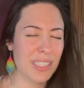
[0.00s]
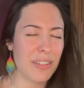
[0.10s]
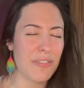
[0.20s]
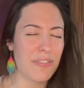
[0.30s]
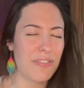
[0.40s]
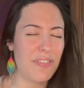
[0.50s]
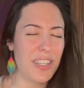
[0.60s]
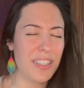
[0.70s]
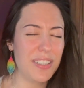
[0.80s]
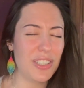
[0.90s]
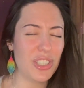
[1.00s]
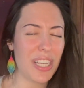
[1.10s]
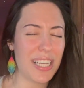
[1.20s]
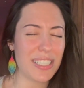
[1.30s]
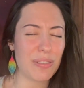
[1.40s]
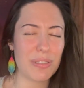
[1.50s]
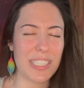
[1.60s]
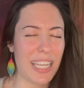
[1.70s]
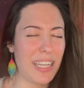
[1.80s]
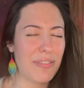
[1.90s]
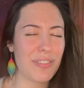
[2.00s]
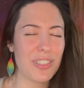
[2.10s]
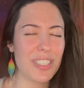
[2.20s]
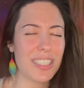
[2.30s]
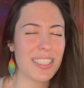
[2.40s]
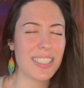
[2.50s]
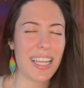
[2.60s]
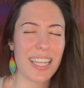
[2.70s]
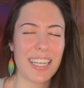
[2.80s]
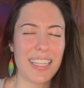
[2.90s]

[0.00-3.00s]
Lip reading: Fill the chest, retain it for just a second,